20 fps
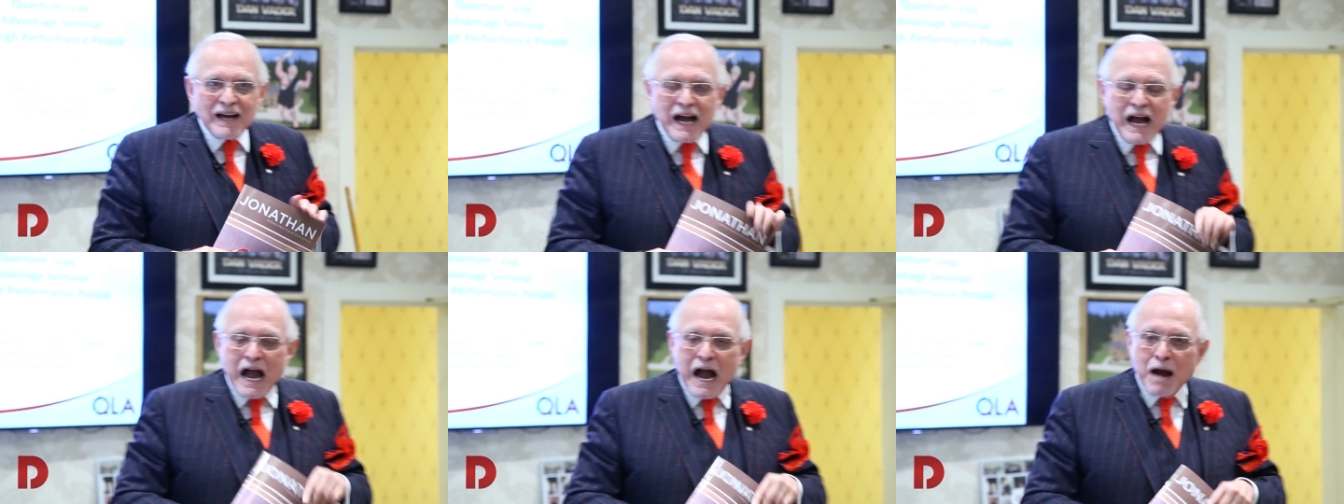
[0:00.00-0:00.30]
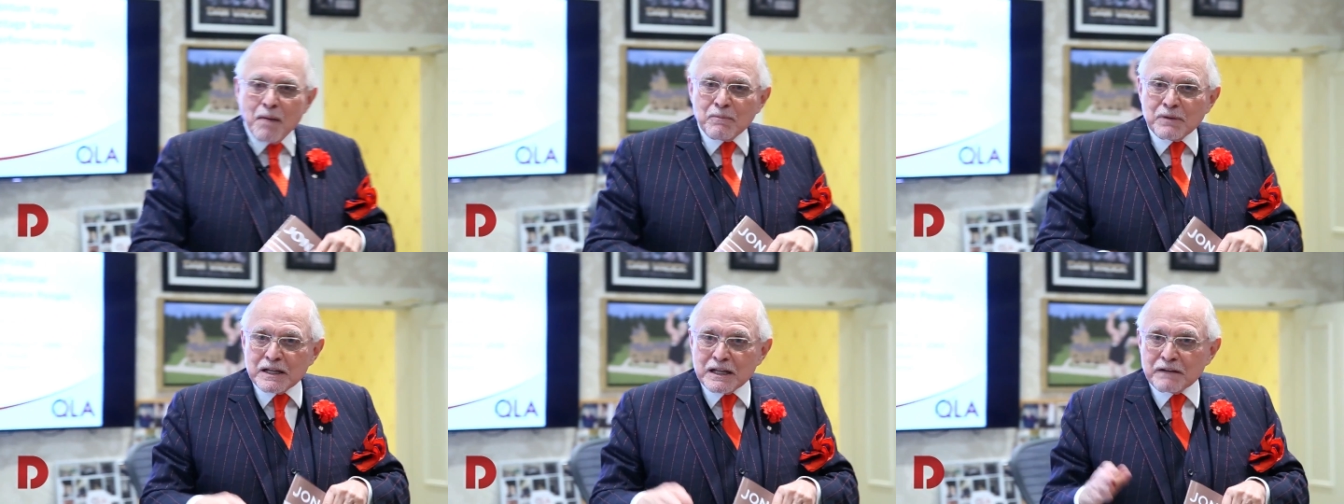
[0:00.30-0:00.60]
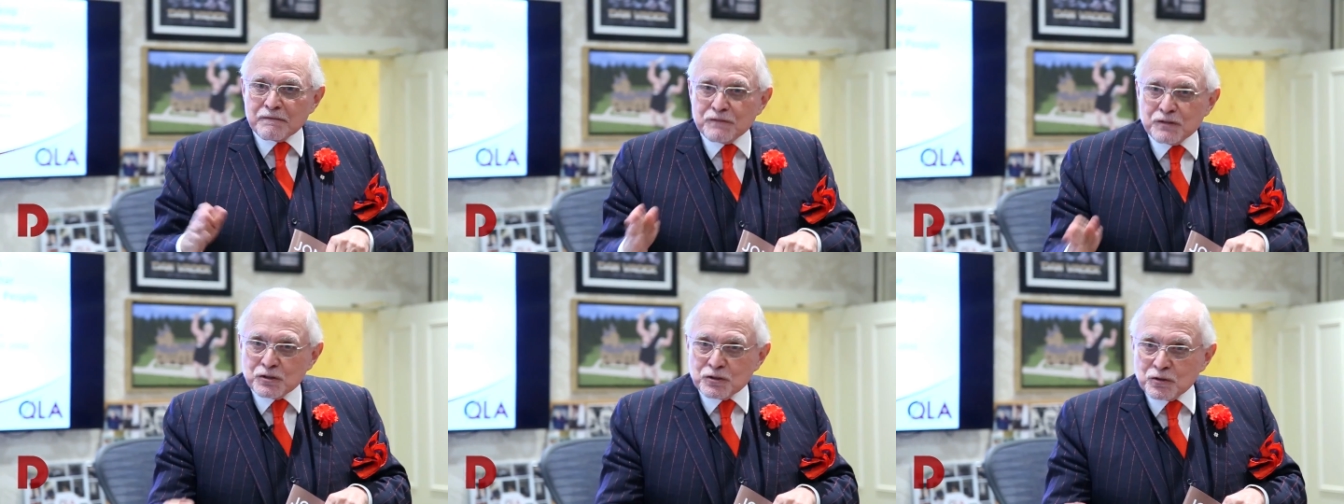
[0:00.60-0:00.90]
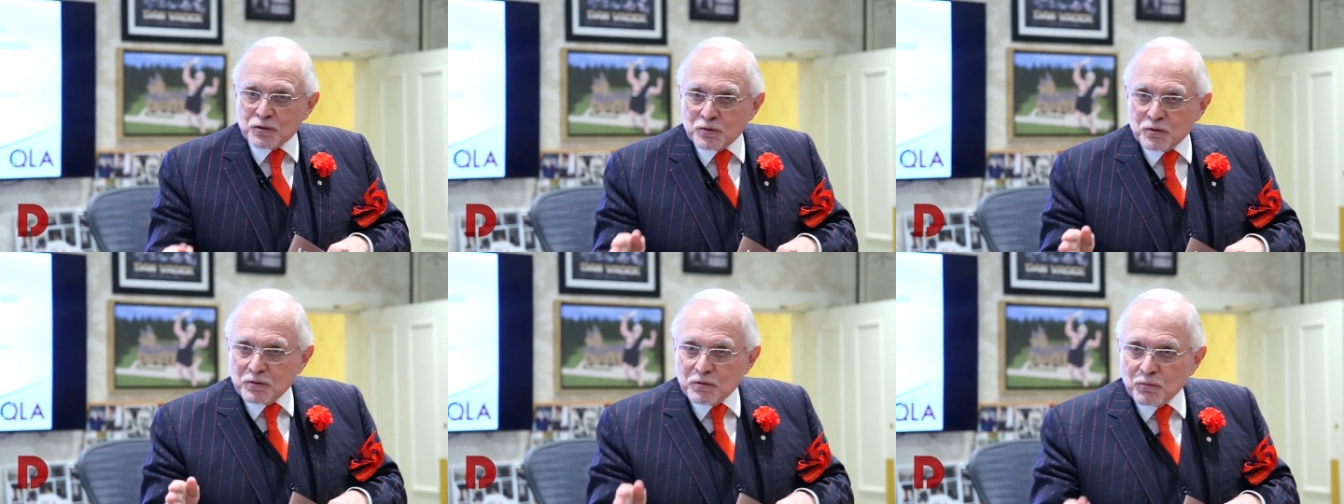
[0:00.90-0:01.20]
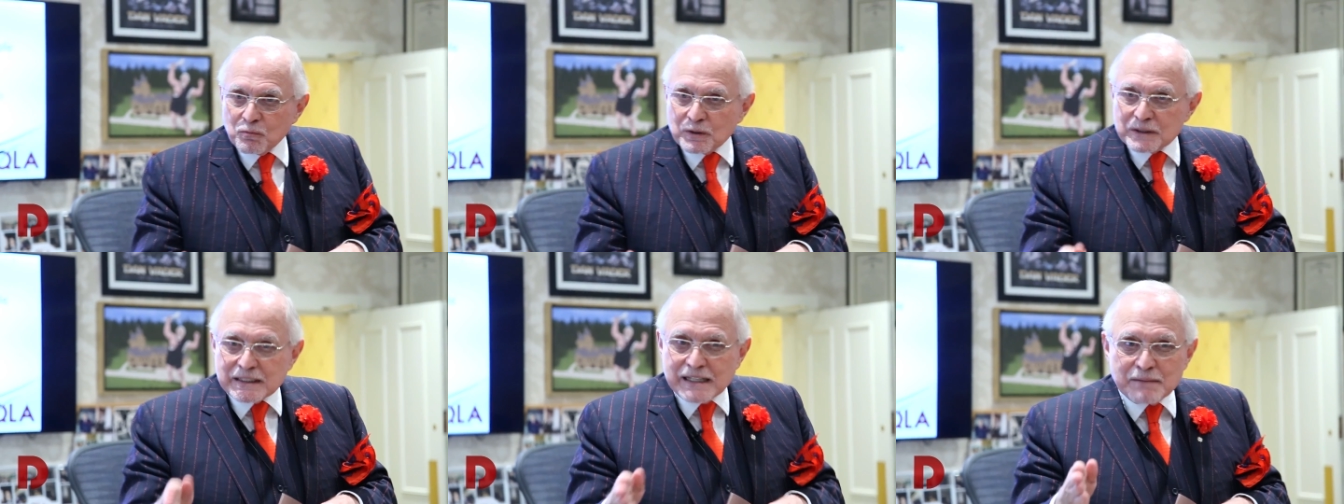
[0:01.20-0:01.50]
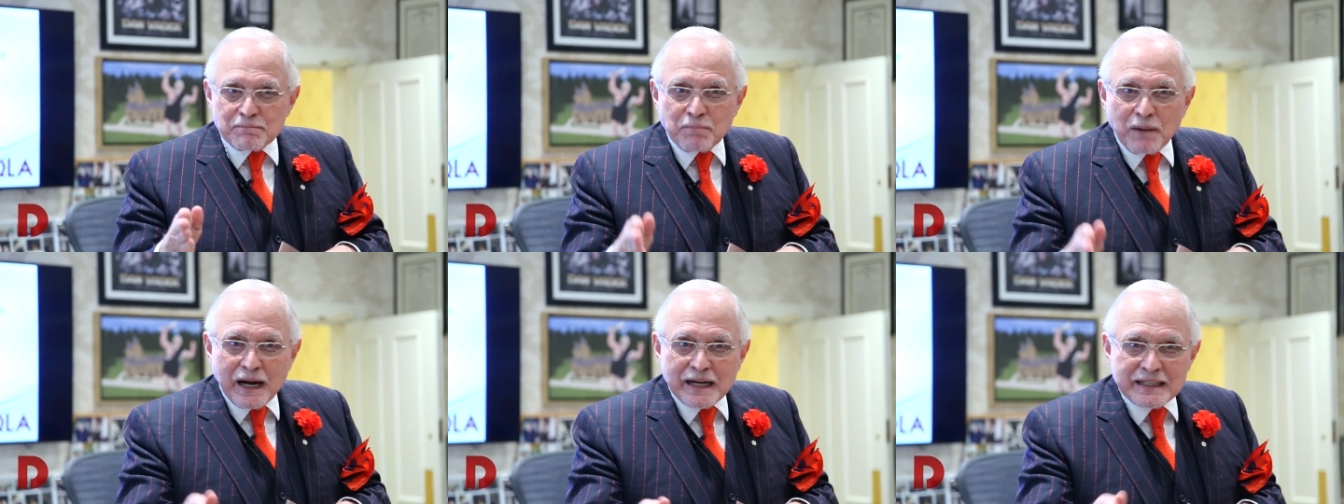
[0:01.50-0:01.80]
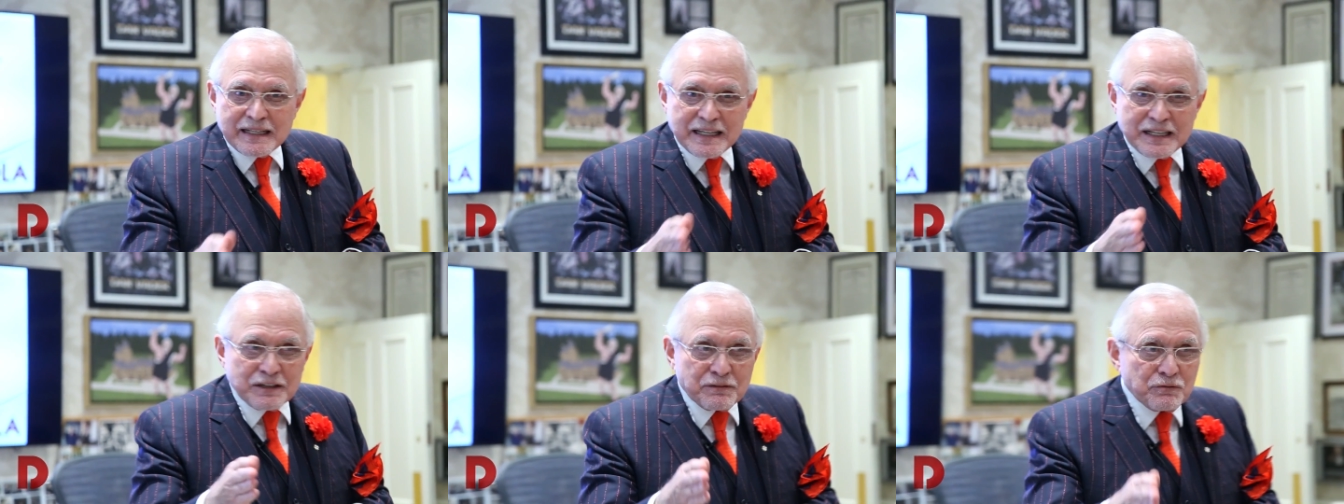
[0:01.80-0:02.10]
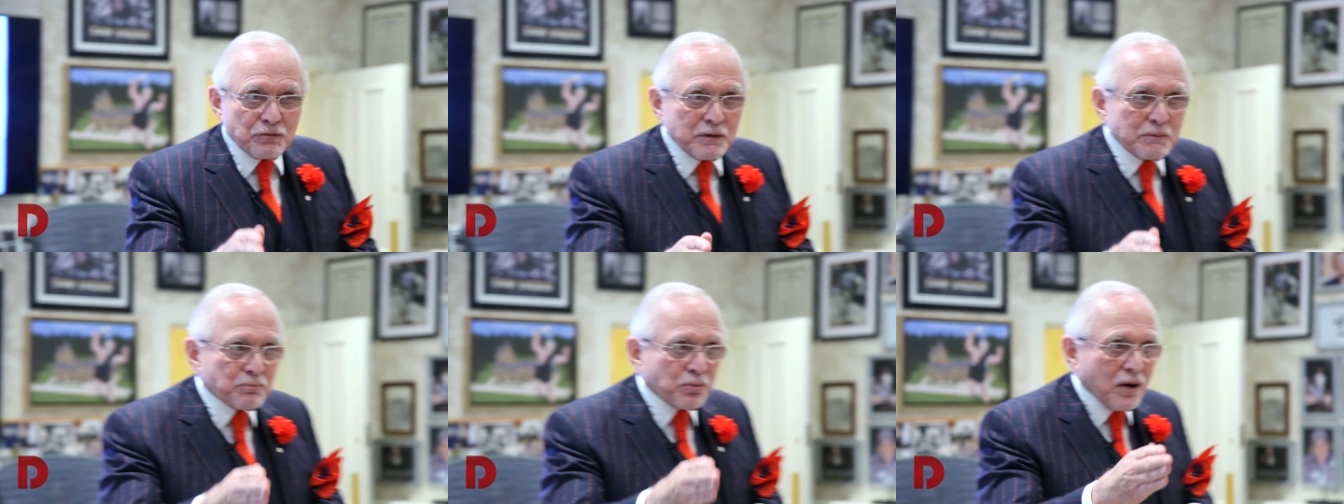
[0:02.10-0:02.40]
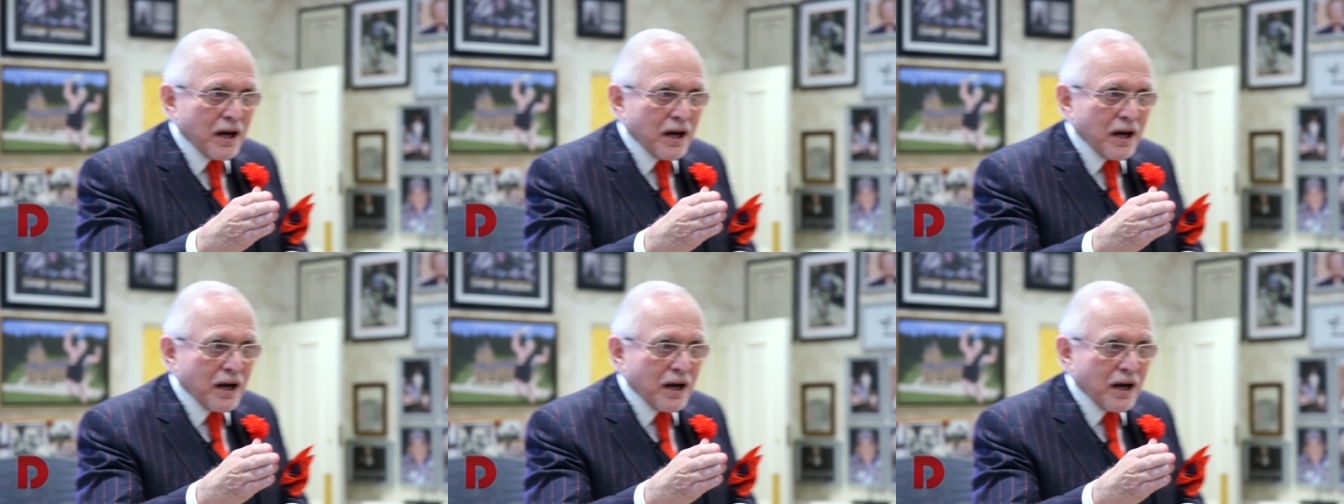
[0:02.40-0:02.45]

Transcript: How many of you would get by the interviewing